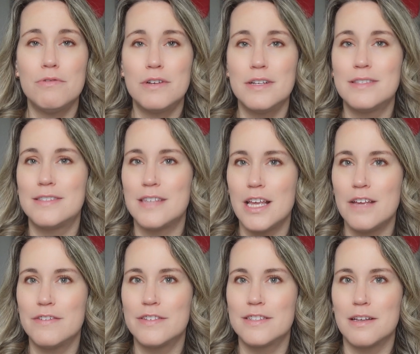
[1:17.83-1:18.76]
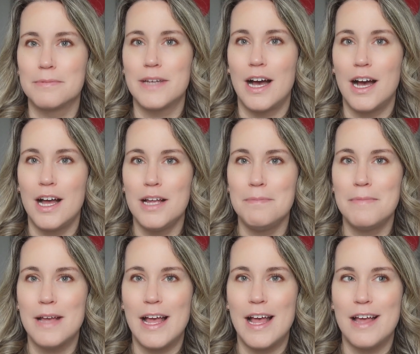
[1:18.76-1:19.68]
could save some
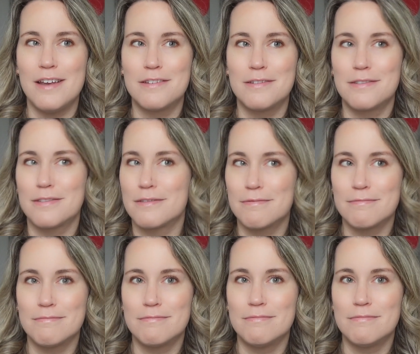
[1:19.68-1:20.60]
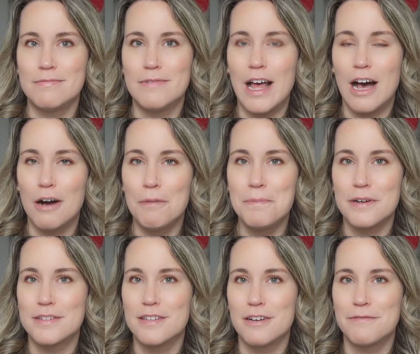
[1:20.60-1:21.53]
time and help
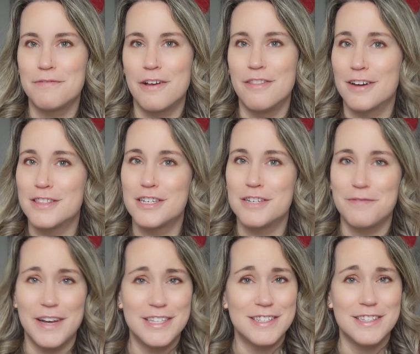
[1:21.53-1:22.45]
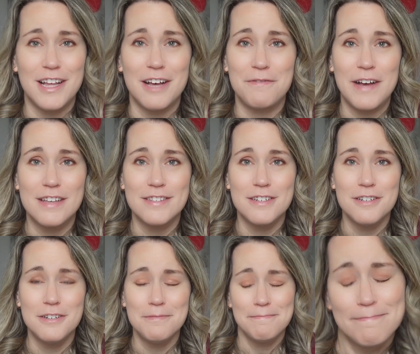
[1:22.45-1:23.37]
yourself unlock the device a lot
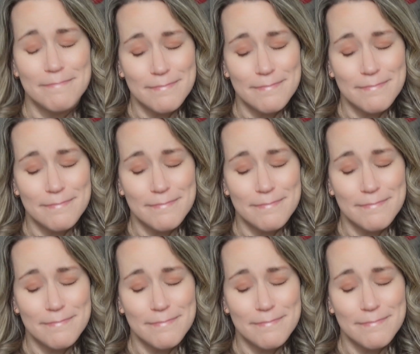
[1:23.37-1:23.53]
faster.